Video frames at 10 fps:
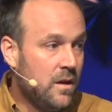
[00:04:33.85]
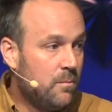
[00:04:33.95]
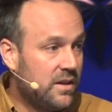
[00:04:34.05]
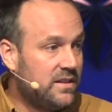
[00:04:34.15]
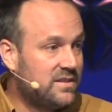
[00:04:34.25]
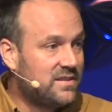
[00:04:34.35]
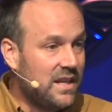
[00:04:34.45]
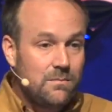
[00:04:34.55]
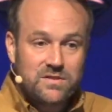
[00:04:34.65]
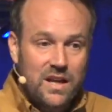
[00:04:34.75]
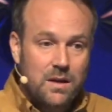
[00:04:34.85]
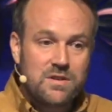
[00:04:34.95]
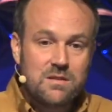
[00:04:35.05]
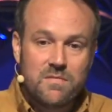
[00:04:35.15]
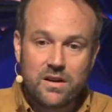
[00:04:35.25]
But at the same time,
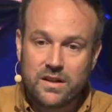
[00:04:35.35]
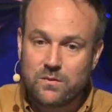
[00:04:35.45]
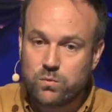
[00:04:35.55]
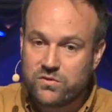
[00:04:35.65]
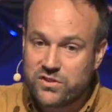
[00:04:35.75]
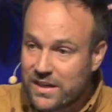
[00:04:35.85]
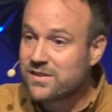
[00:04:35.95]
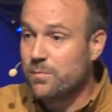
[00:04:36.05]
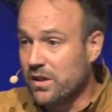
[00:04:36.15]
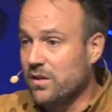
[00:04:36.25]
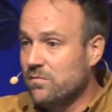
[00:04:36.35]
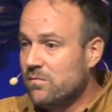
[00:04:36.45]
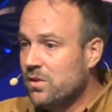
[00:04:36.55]
he married Jezebel,